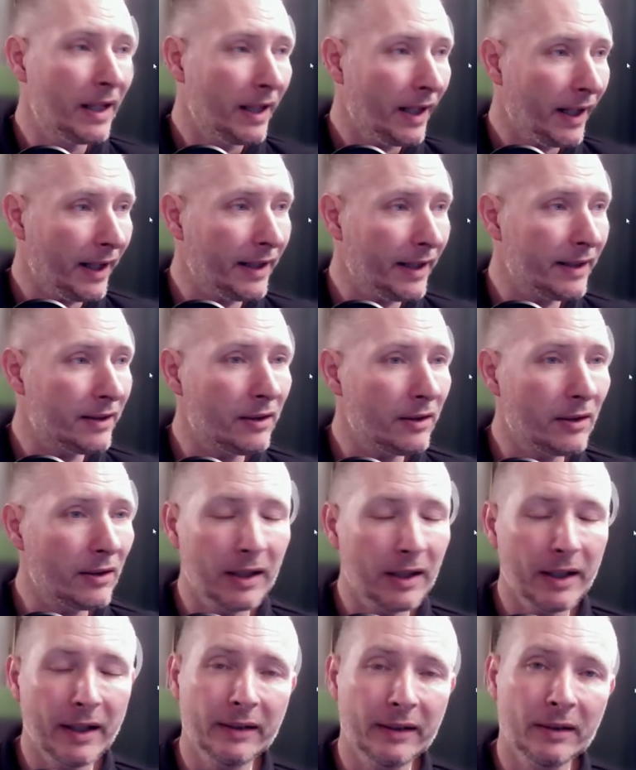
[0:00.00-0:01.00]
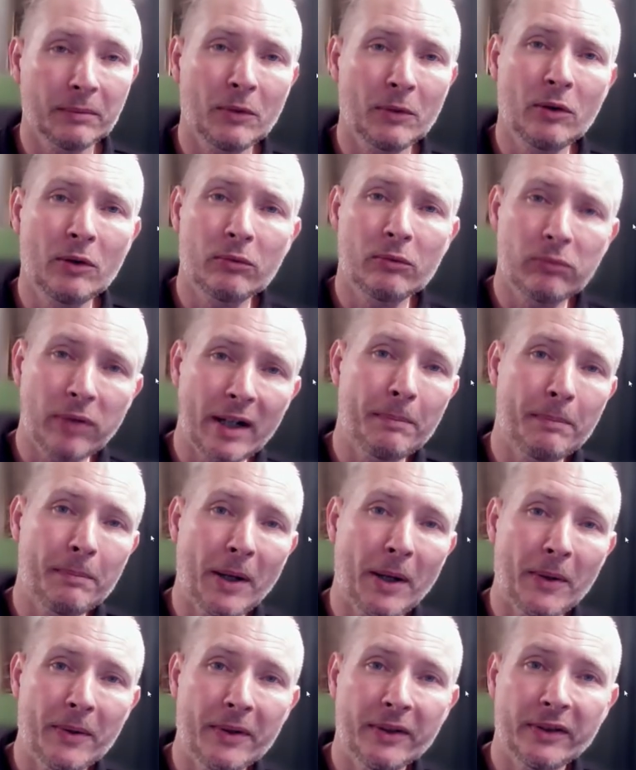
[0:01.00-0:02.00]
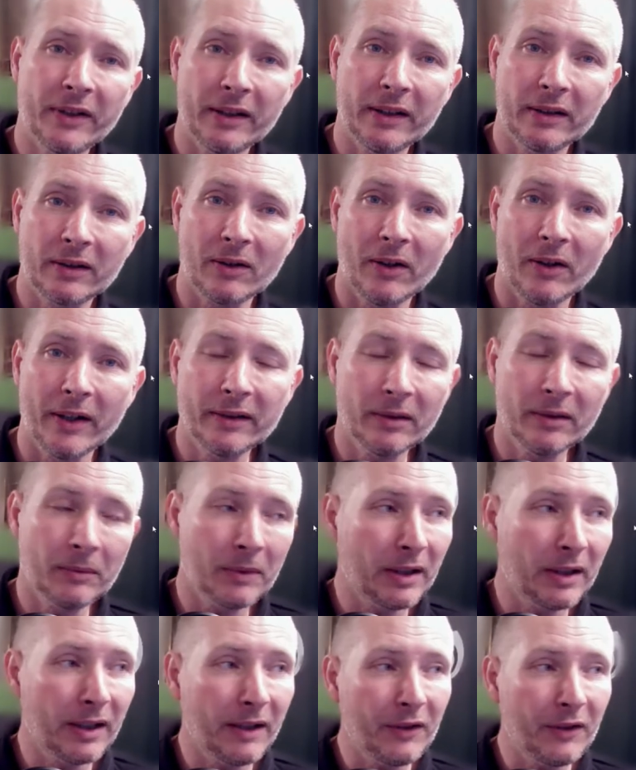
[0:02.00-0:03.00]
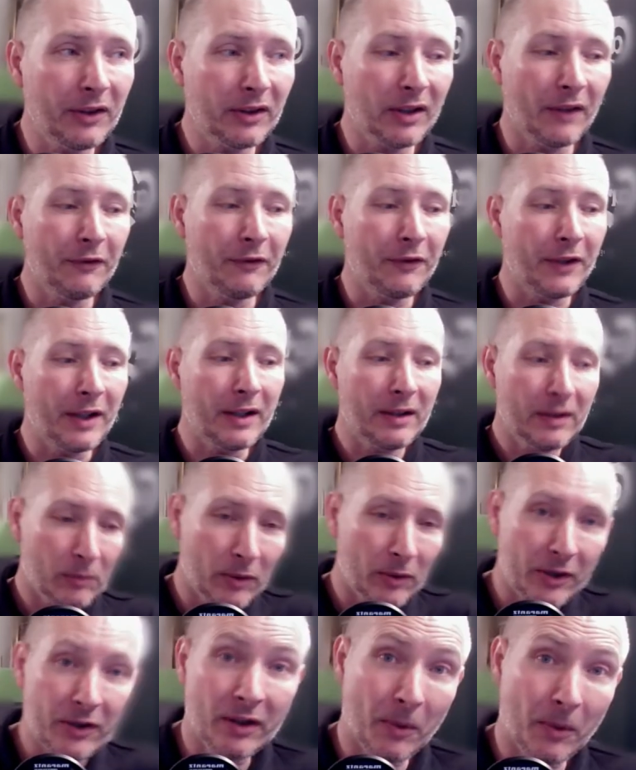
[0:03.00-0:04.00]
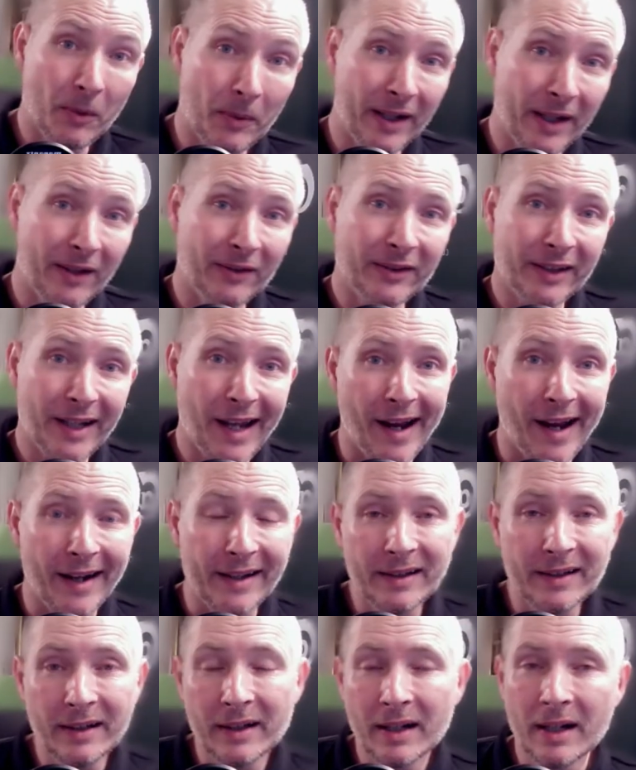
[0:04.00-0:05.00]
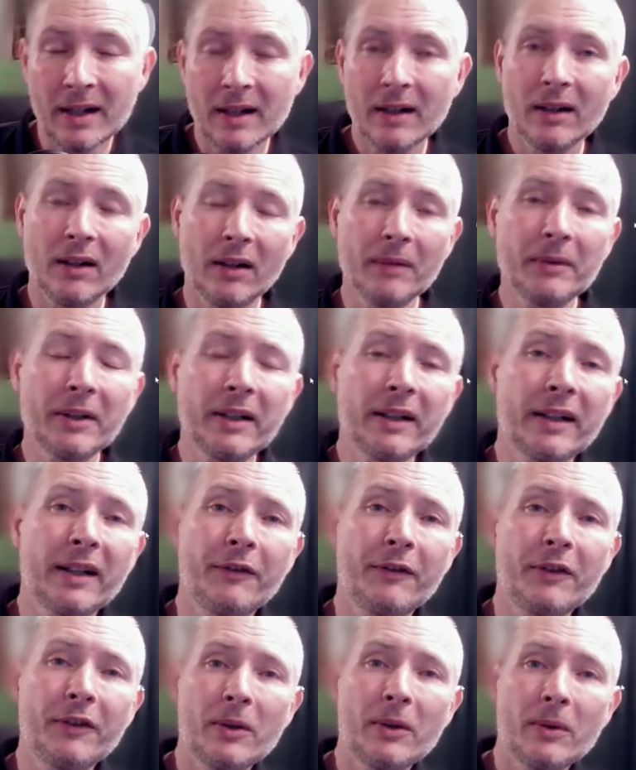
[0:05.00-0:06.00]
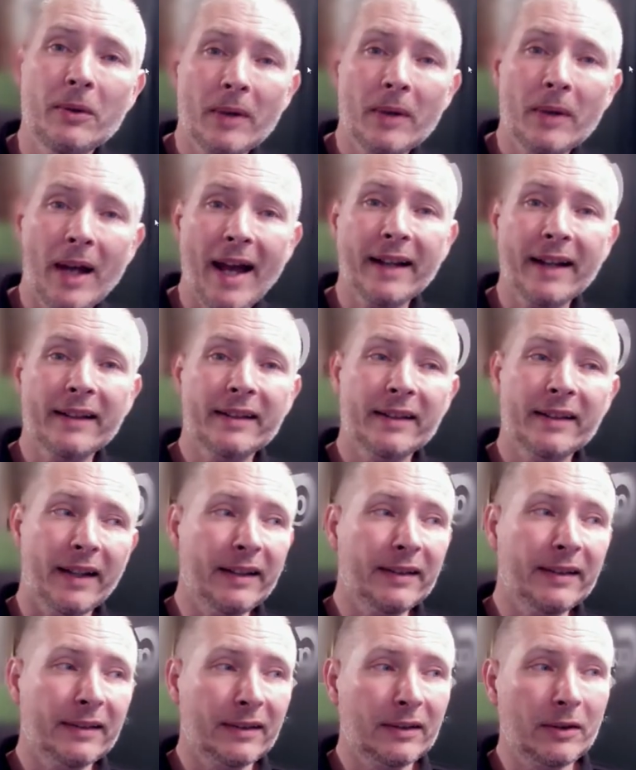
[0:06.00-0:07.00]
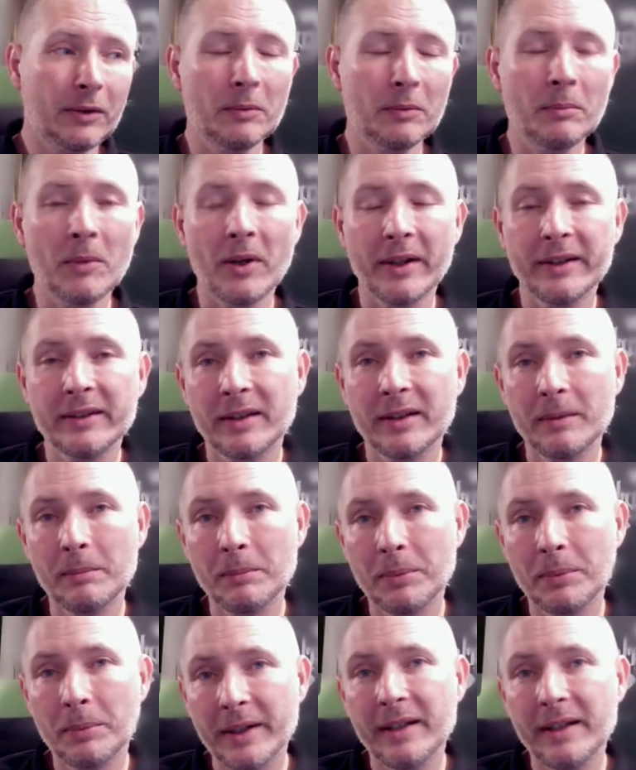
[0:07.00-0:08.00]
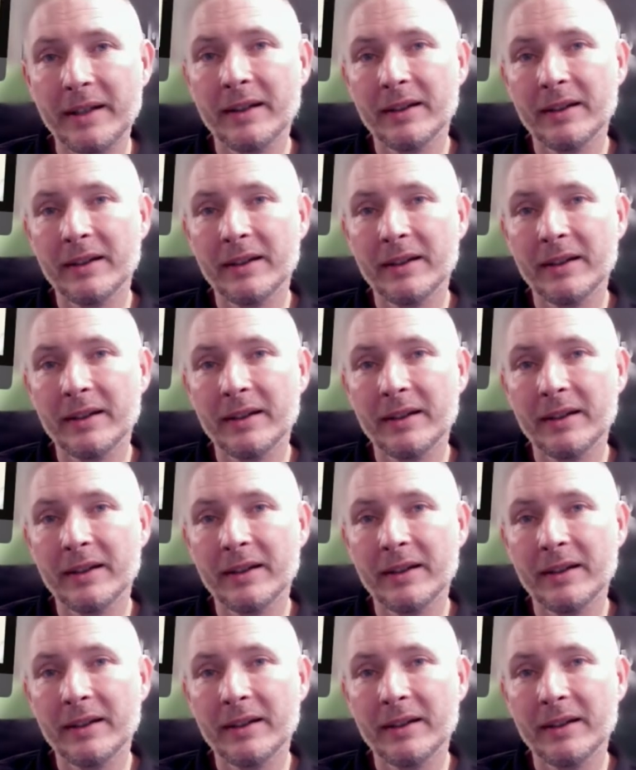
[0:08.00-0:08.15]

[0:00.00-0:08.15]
And you're going to get some great bonuses, guys. I'm going to give you something which no one else can. I'm going to give you access to my Simply